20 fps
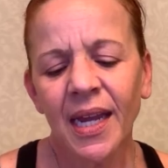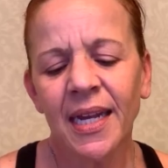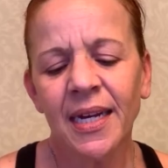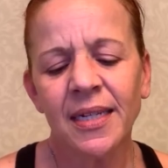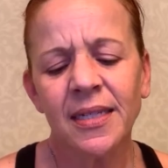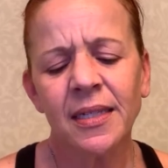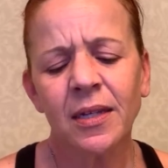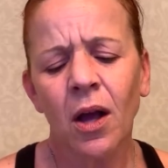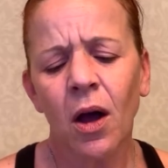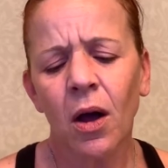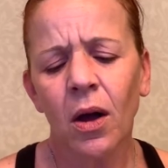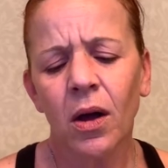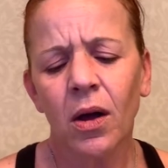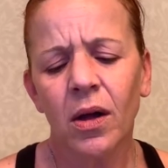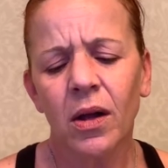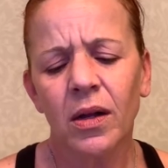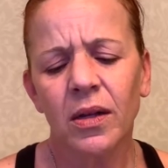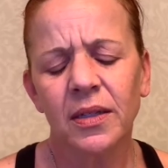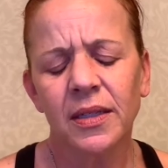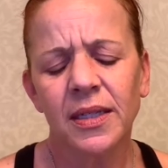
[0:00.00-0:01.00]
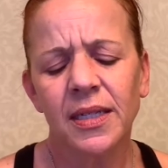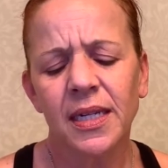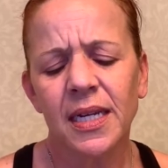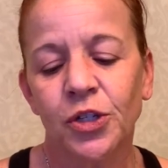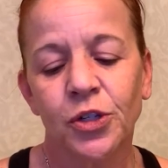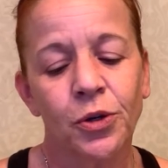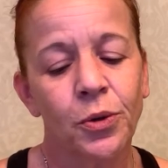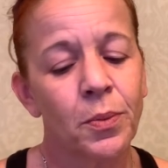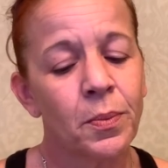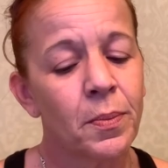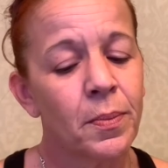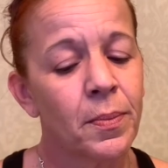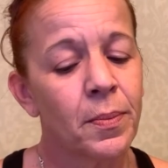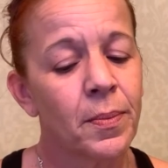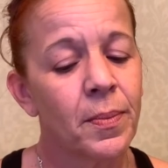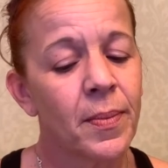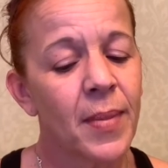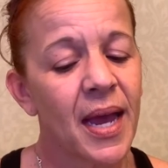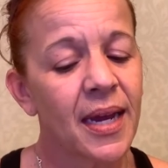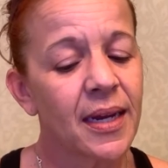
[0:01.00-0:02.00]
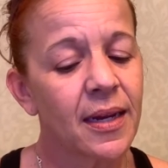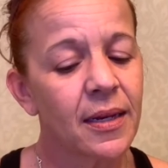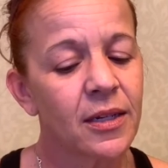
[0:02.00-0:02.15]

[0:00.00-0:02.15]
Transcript: It is called Dermactin.